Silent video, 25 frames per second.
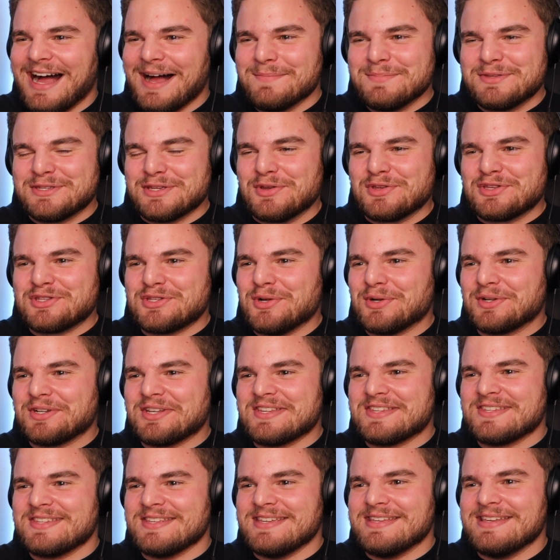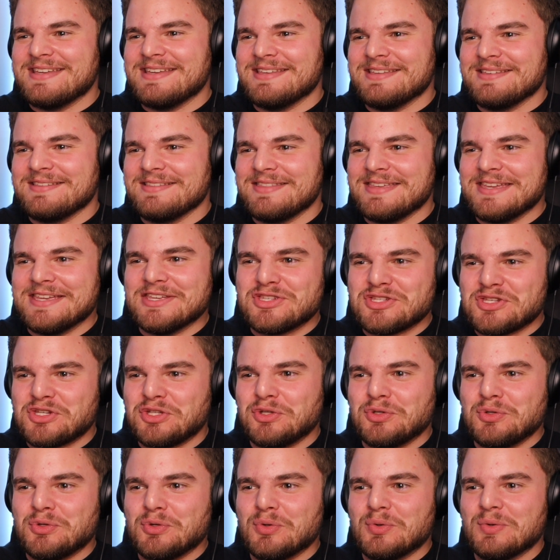I'm so stoked to see these
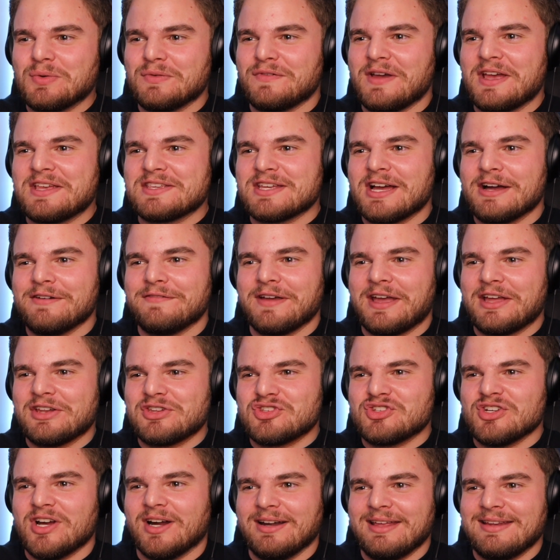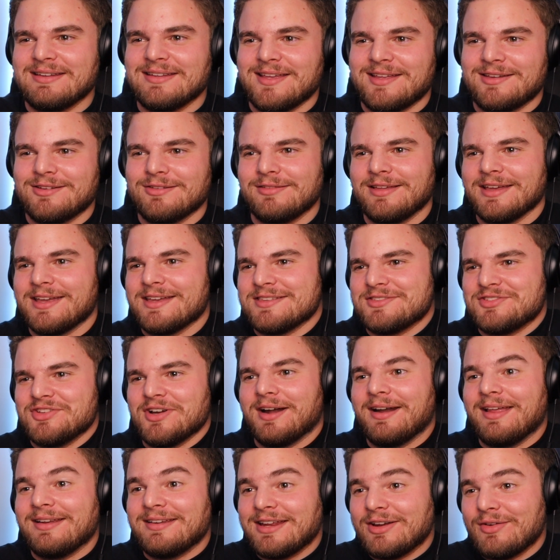two face off against Johnny and Daniel, like, cause
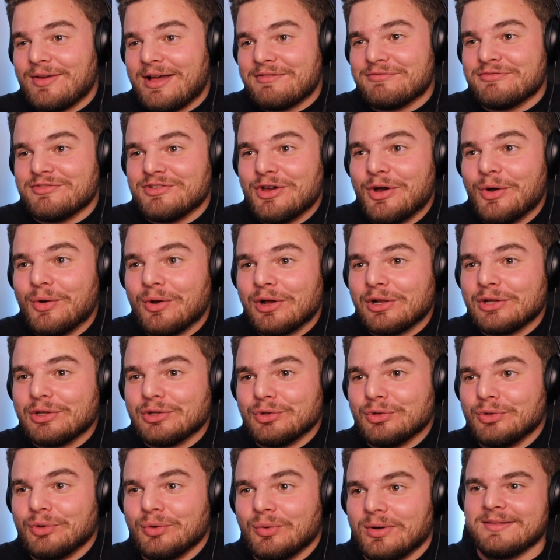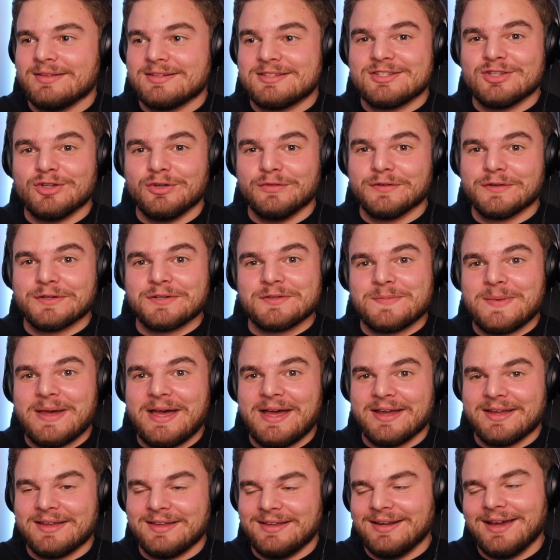Johnny and Daniel have no clue that Silver is
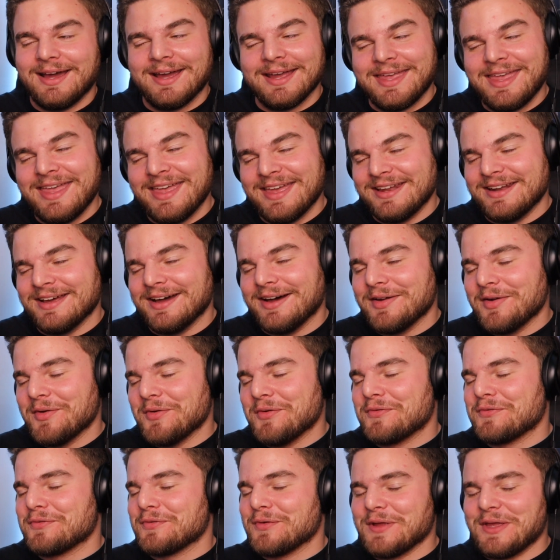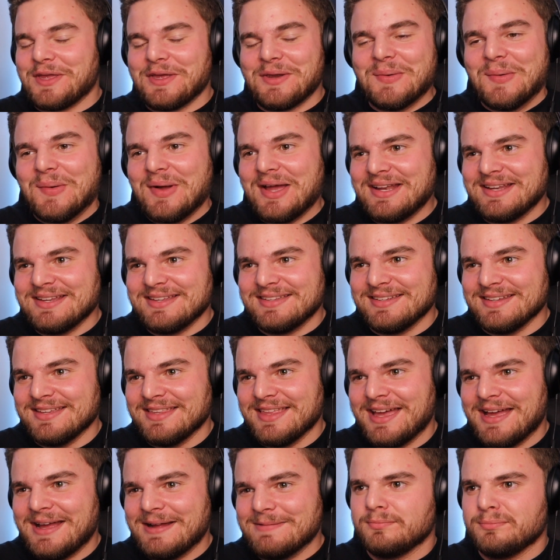back, and I cannot freaking wait to see
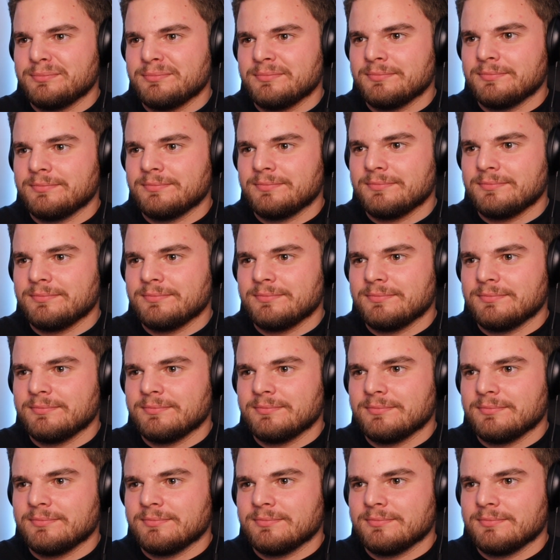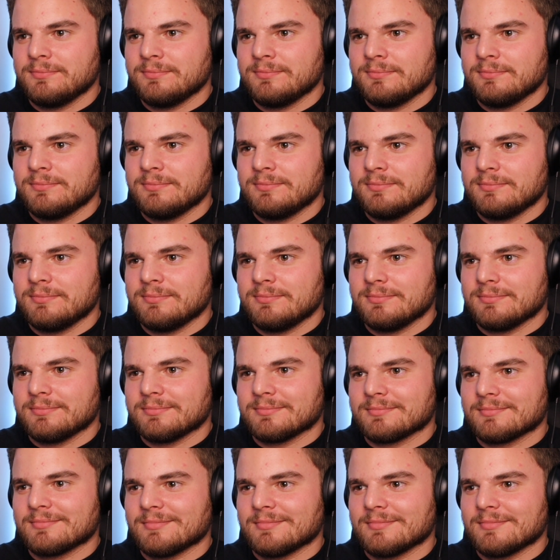that. I swear this has never, ever